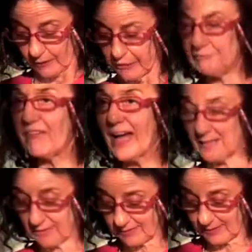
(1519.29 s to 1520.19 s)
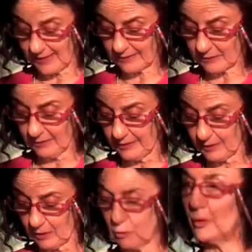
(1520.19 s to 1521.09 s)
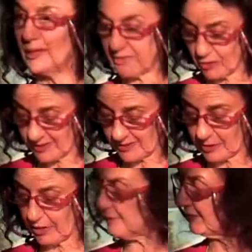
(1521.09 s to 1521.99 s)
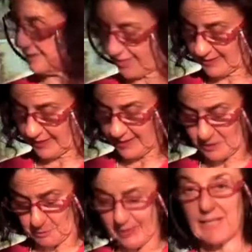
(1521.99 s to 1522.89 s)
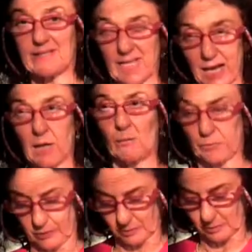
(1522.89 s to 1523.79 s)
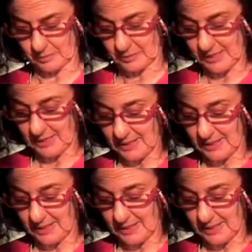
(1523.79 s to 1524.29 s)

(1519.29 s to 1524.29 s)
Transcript: The fact that the religious service takes place outdoors